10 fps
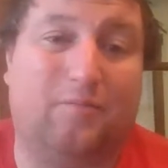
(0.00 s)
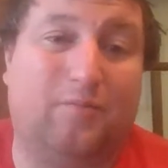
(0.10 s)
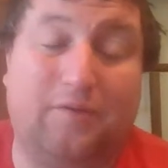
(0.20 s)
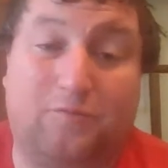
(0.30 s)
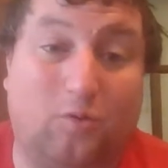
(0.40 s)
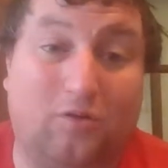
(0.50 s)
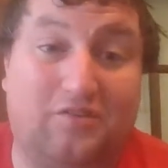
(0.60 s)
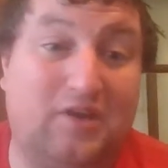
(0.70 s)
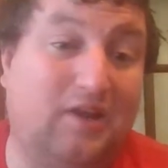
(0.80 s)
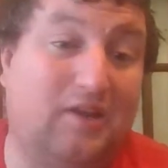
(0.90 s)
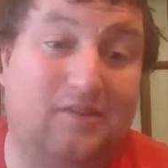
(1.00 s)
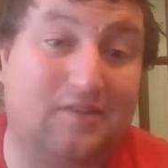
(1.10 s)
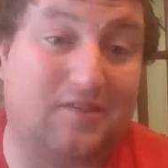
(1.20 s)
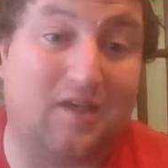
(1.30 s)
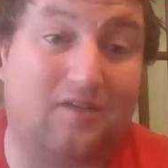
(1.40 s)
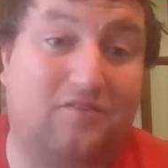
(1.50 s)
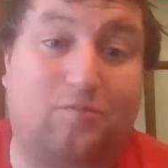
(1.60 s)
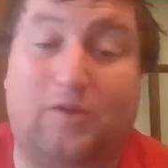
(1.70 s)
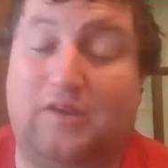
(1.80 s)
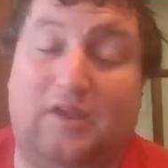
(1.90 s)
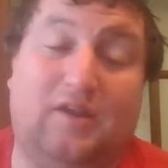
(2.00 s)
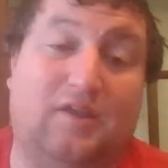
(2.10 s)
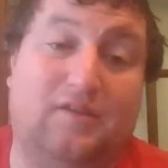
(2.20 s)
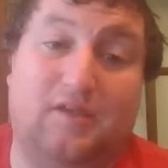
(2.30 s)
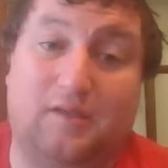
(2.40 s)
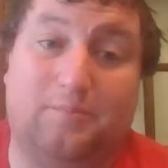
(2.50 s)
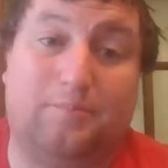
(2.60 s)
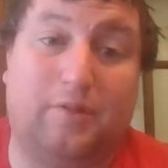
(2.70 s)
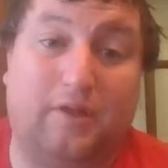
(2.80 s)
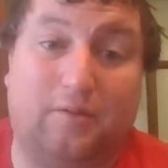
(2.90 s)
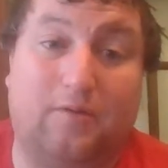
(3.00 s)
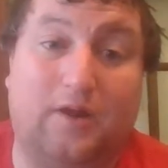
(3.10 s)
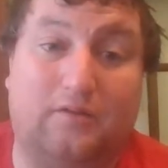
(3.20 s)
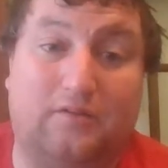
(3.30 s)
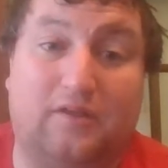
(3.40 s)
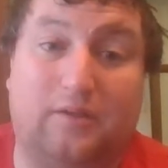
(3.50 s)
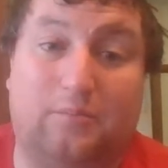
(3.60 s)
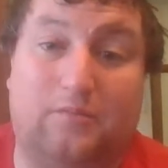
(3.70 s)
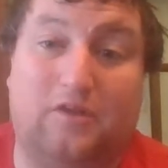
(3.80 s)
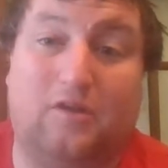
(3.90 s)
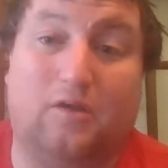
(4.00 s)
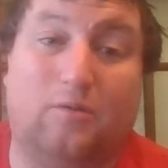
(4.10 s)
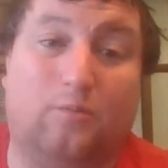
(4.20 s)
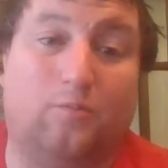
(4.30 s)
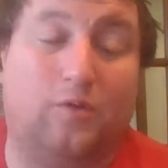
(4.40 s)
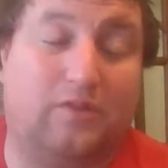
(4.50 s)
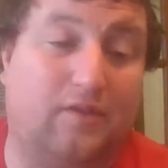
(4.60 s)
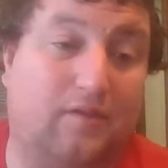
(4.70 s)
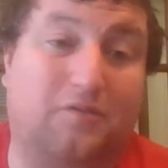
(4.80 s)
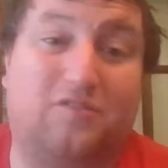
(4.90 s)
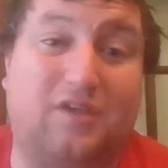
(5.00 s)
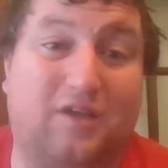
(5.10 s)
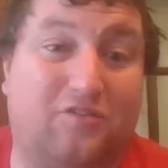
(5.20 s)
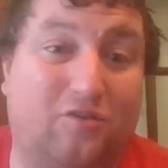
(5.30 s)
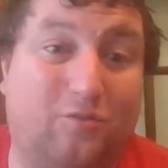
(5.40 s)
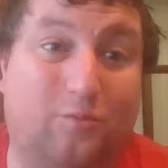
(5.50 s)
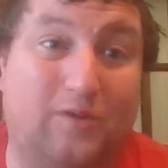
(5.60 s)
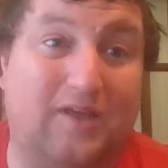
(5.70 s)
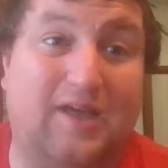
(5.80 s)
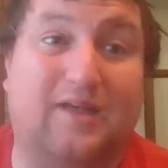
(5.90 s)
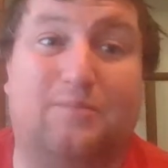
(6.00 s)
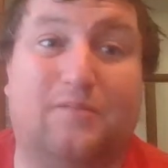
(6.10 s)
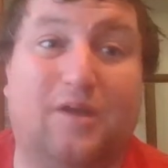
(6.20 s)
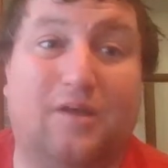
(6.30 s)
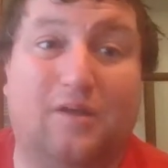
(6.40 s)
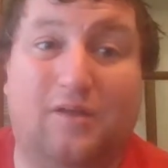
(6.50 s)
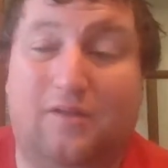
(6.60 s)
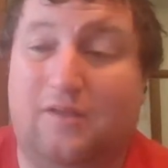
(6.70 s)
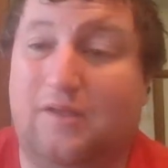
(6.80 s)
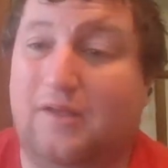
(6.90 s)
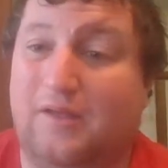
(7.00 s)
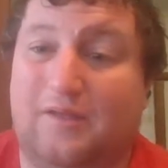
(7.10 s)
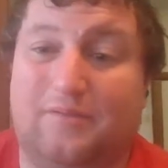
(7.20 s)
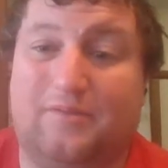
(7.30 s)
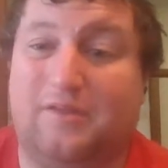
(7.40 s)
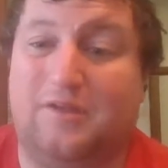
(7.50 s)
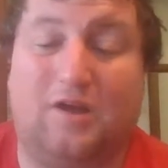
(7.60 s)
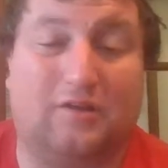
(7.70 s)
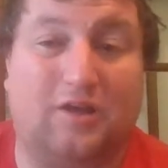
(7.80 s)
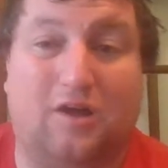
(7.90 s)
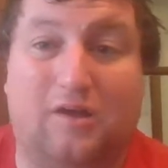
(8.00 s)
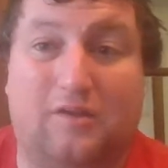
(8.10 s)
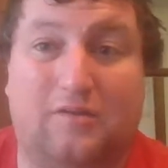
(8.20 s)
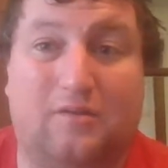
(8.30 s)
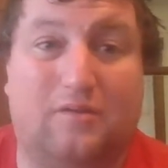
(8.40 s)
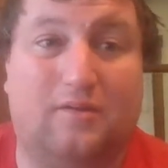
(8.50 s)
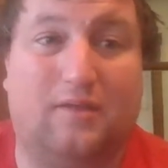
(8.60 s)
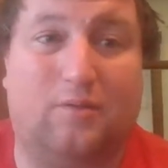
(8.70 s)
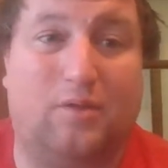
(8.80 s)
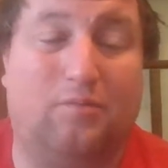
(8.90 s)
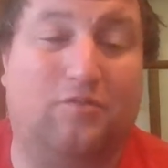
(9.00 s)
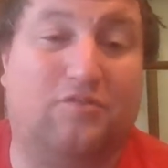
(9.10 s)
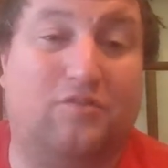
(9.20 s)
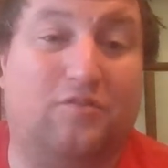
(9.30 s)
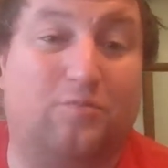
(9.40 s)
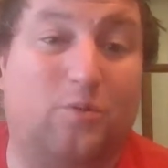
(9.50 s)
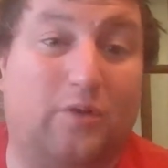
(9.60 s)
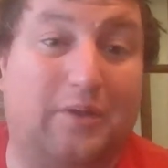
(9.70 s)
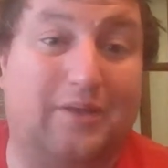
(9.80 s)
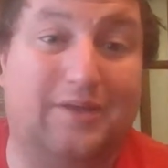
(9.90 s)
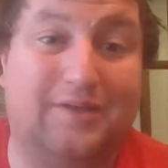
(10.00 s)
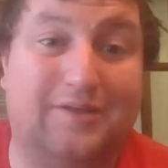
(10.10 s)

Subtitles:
We of course needed the test. We needed to play a ranked team. With the schedule we had, the non-con, it was just really,